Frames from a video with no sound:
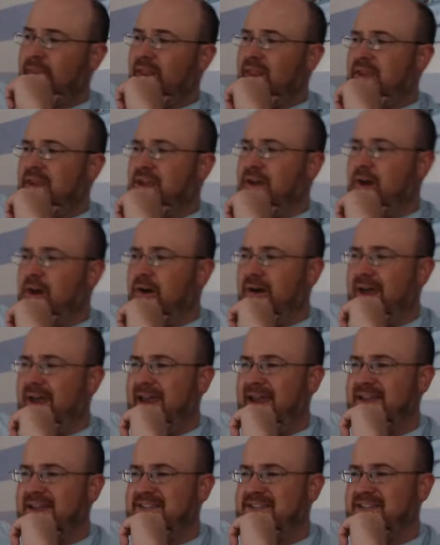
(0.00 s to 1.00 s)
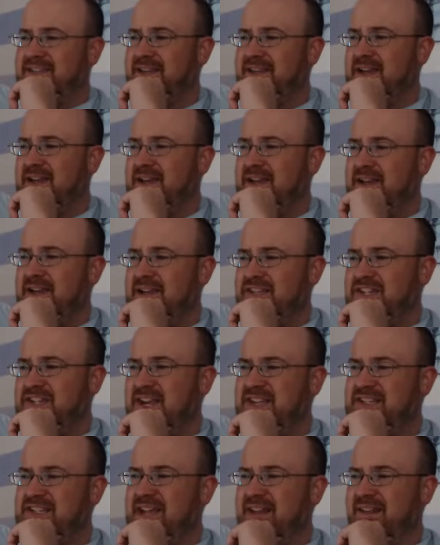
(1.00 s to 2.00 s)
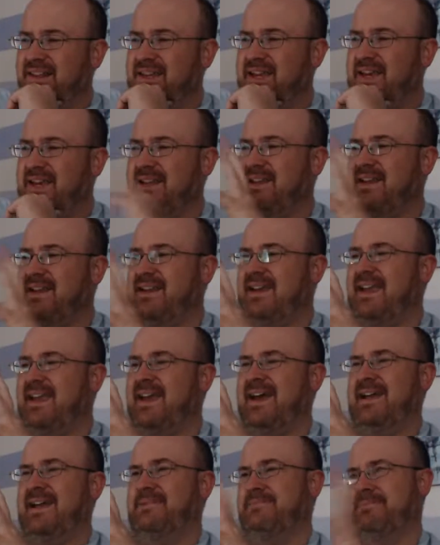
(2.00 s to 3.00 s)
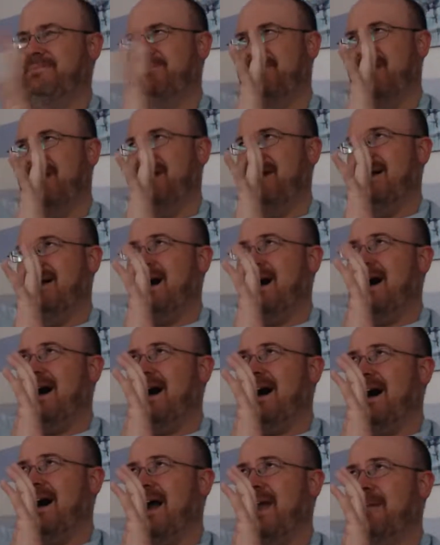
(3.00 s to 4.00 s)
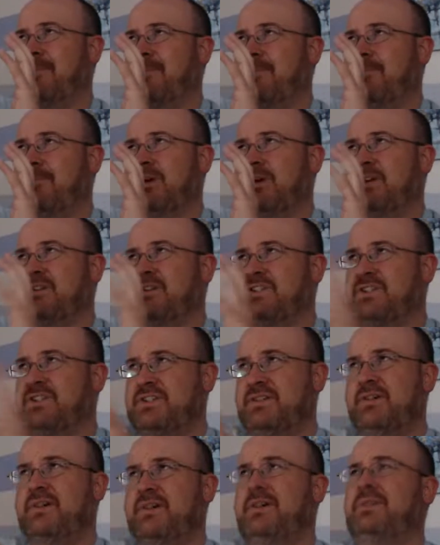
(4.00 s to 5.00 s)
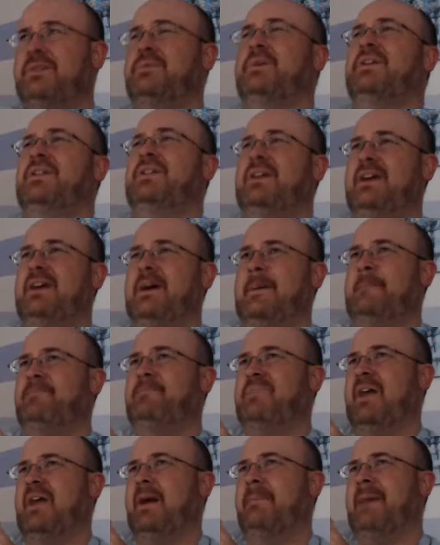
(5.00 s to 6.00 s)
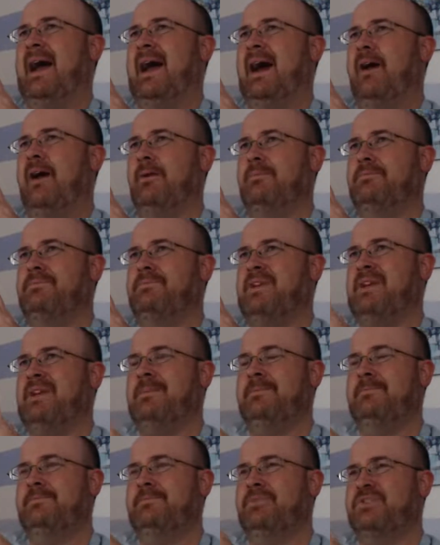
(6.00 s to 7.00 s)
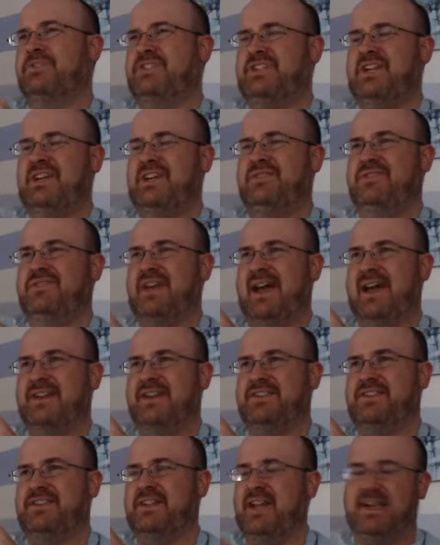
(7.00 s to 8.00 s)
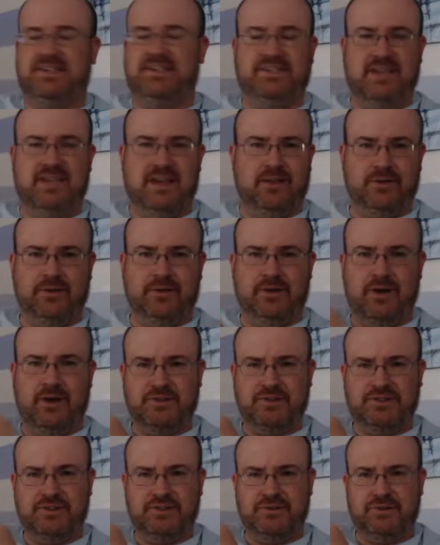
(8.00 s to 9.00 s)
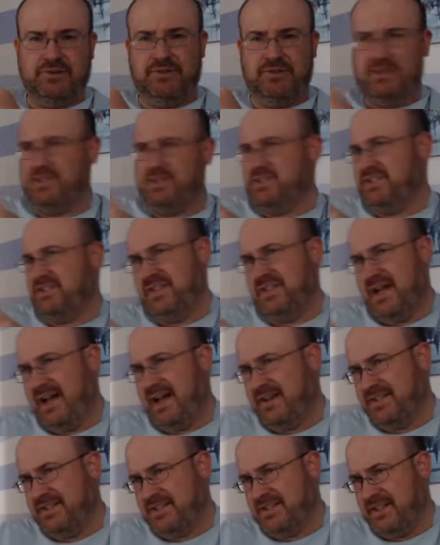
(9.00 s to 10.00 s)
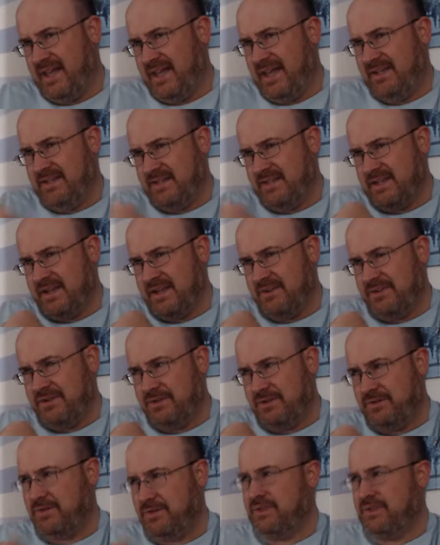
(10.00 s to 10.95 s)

It's Chase Elliott again. I'm concerned with him about being perceived as the next Dale Earnhardt Jr. And this is not a slight to Dale Jr.